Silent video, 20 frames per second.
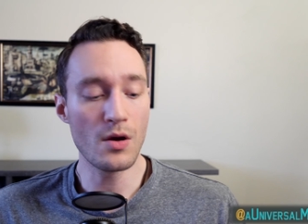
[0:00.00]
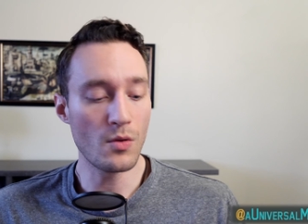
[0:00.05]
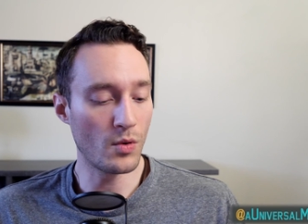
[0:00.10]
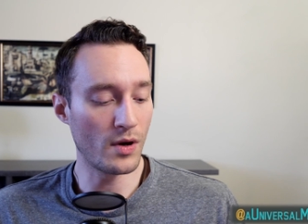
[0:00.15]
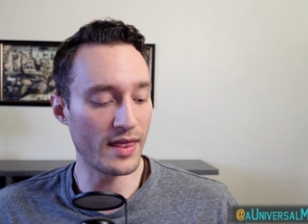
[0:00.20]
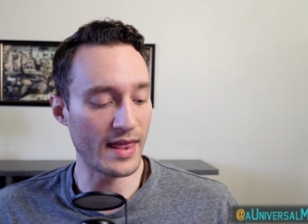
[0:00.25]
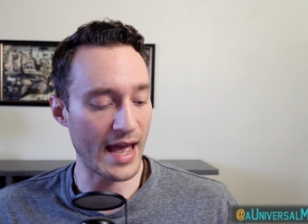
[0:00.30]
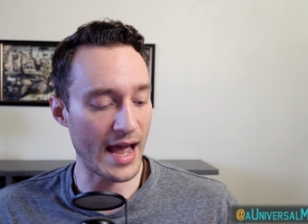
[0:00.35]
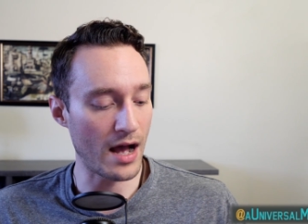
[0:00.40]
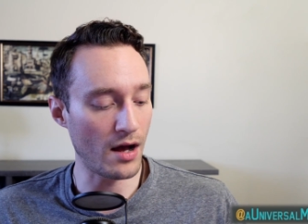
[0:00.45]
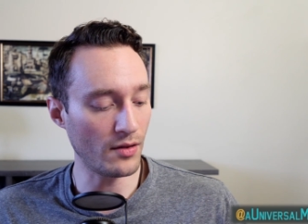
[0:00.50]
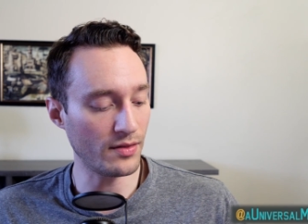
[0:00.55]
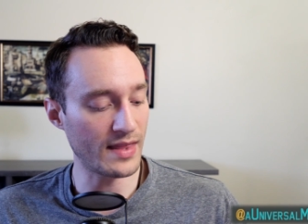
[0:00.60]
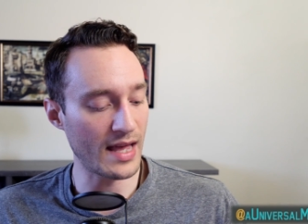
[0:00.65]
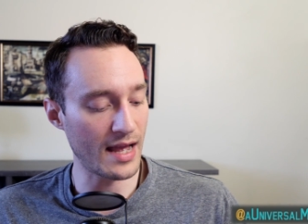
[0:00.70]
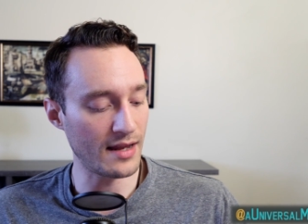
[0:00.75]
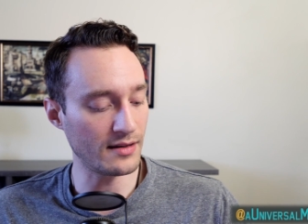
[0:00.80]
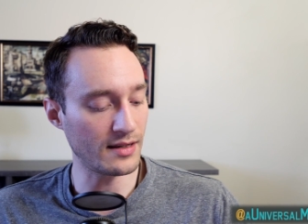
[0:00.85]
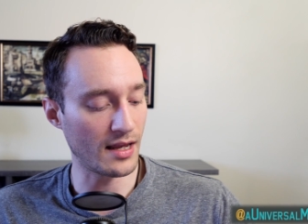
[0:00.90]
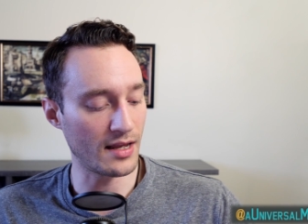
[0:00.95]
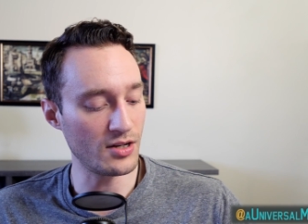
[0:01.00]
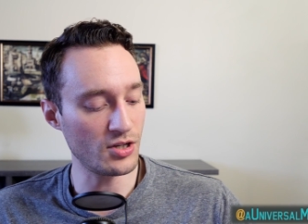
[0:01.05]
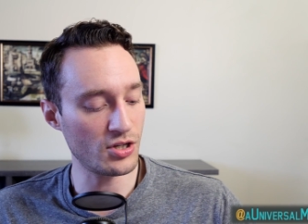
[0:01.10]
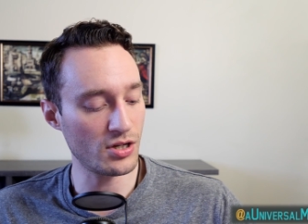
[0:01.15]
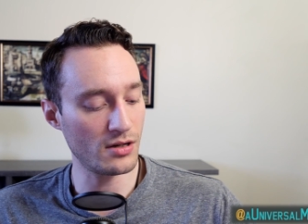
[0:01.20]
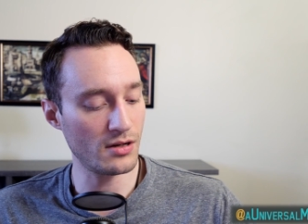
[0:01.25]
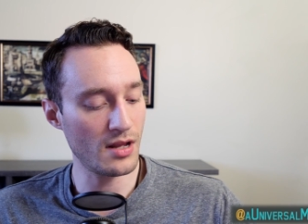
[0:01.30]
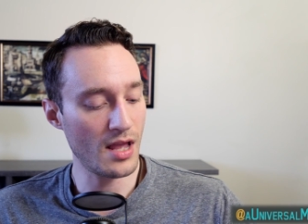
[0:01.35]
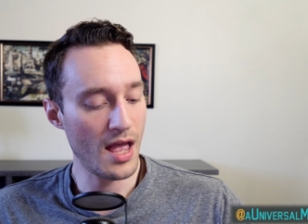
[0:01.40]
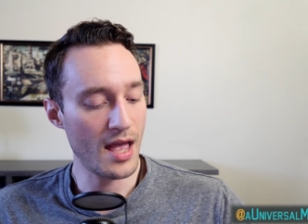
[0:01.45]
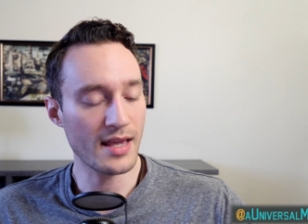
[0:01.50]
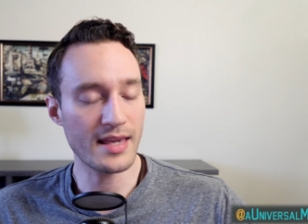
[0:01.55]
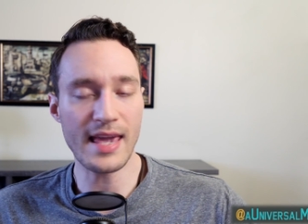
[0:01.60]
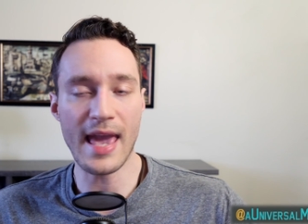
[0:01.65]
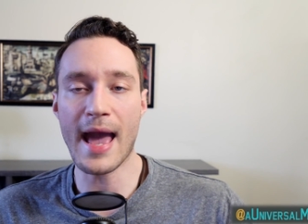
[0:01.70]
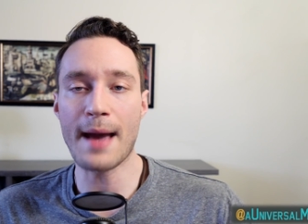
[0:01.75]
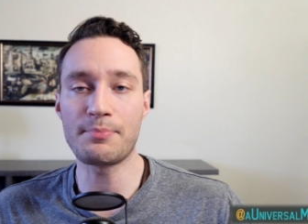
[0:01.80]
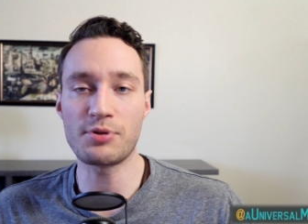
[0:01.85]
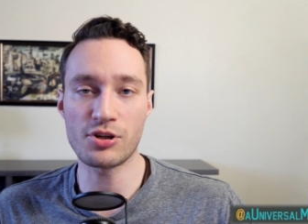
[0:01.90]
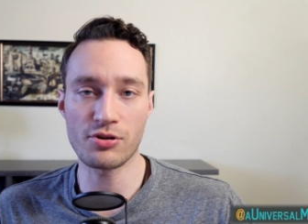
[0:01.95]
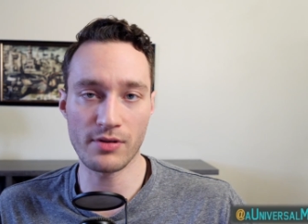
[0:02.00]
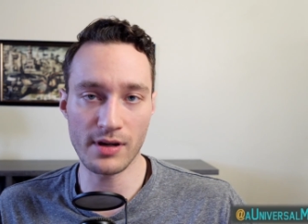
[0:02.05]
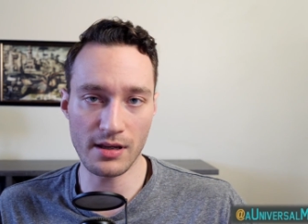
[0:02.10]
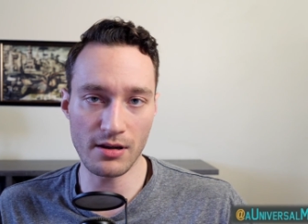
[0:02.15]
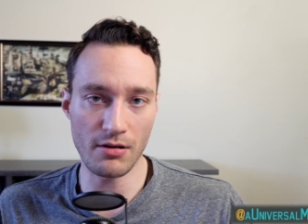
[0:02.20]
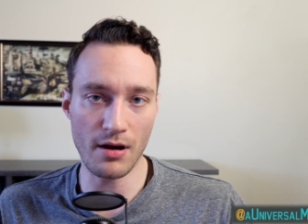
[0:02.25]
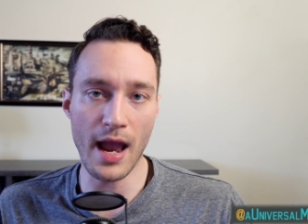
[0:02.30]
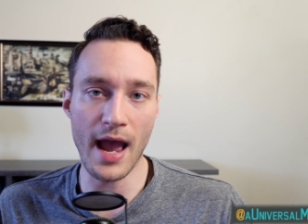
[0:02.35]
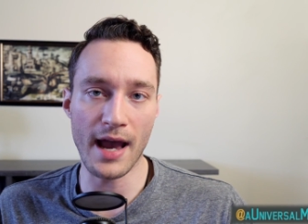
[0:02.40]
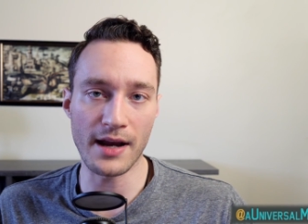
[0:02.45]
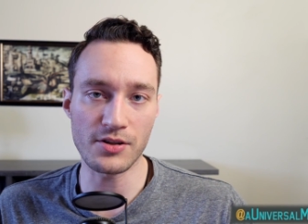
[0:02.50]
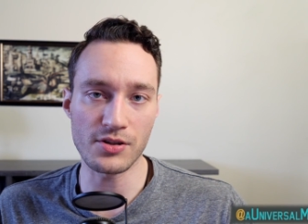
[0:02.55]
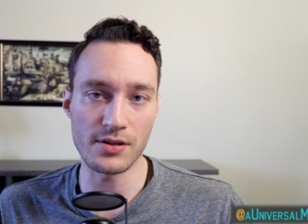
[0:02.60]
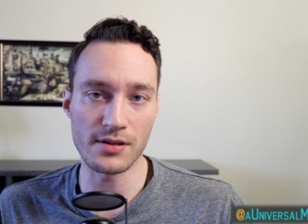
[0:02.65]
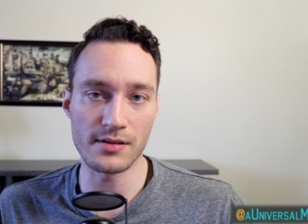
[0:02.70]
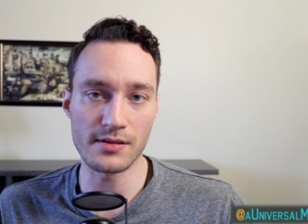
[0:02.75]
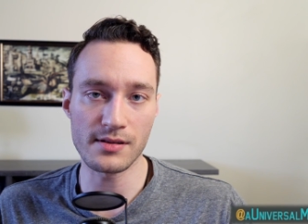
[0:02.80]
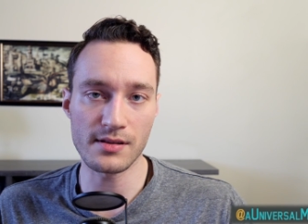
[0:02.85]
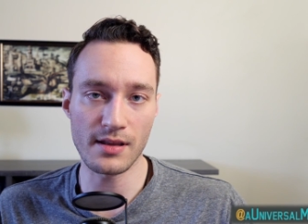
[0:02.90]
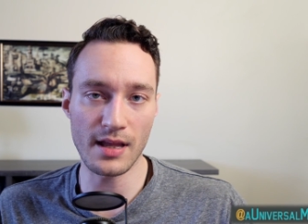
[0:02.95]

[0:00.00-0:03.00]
without that tension capturing your actions.